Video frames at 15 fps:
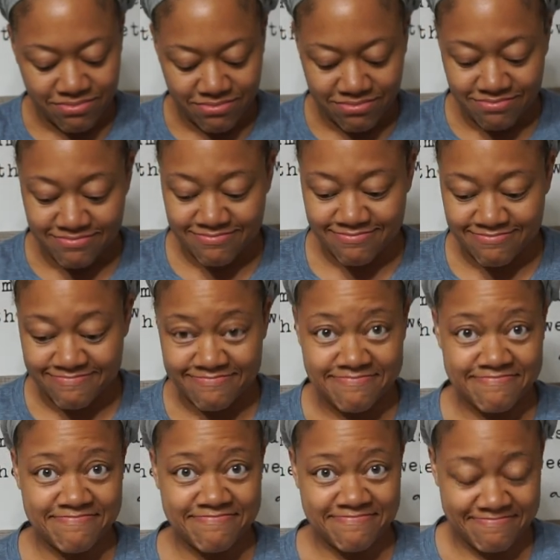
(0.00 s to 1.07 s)

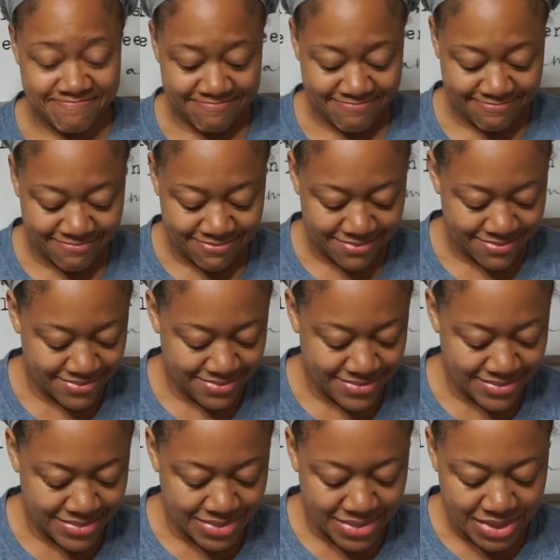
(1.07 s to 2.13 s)

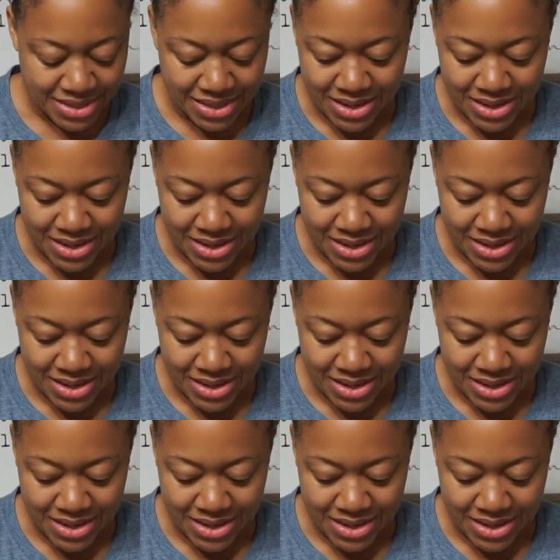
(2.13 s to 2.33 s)
(no one is talking)